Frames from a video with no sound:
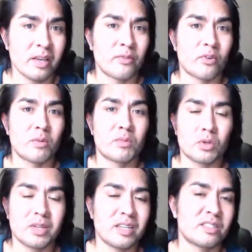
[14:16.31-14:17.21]
for a
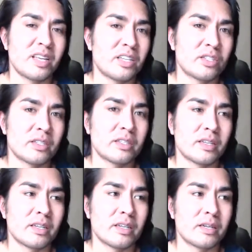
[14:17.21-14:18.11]
multi-station
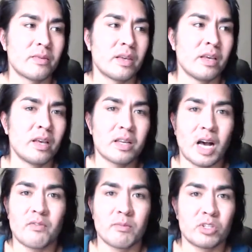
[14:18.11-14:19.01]
uh,
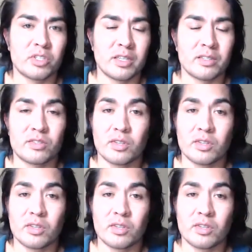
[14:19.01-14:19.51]
coffee machines.